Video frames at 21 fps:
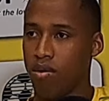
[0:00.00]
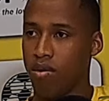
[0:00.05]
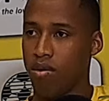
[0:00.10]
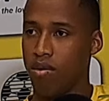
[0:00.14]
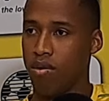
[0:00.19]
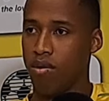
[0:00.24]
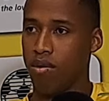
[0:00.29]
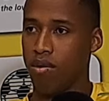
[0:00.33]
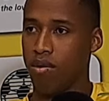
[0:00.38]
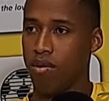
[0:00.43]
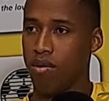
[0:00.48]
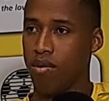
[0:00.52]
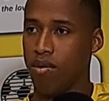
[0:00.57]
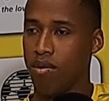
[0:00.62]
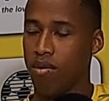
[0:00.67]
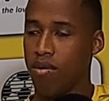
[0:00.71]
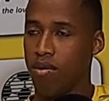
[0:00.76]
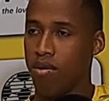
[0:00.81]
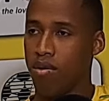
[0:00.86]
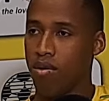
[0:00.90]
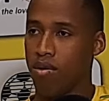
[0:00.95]

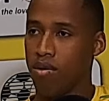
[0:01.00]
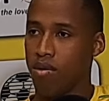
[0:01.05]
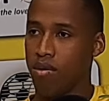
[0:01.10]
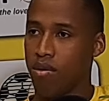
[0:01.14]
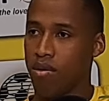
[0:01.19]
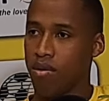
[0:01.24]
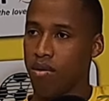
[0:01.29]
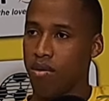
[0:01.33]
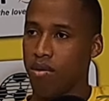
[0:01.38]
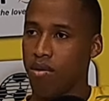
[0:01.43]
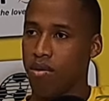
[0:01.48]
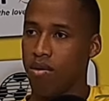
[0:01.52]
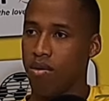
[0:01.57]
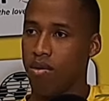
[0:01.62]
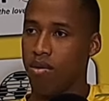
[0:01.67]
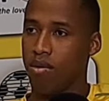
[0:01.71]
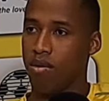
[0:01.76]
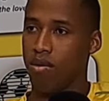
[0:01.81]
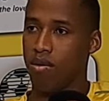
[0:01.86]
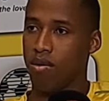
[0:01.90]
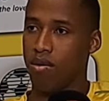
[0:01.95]

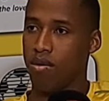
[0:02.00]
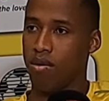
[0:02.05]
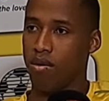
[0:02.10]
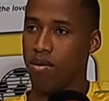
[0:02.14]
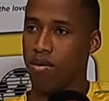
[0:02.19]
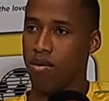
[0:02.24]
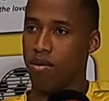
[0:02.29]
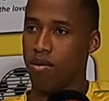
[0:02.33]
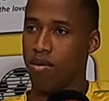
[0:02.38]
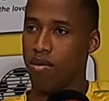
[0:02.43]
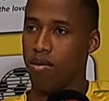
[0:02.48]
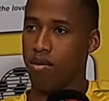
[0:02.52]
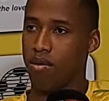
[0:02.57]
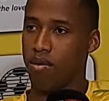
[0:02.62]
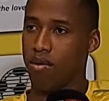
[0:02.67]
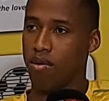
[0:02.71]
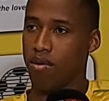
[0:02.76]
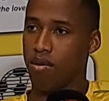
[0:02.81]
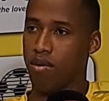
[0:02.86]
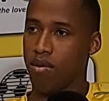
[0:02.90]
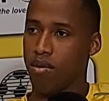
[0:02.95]

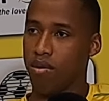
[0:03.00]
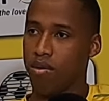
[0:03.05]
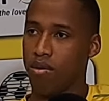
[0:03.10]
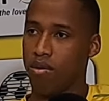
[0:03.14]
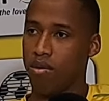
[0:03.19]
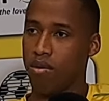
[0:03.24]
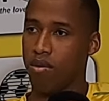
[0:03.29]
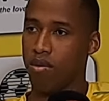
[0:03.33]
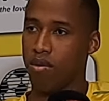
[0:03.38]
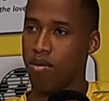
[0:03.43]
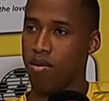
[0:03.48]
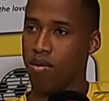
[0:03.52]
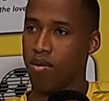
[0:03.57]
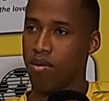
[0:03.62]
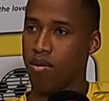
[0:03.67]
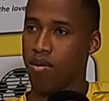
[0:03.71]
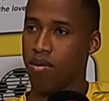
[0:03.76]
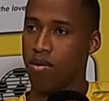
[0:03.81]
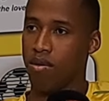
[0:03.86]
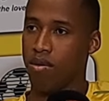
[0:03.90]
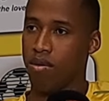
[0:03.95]

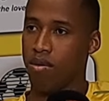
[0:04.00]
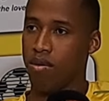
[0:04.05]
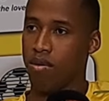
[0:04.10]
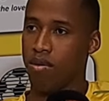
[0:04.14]
[no speech]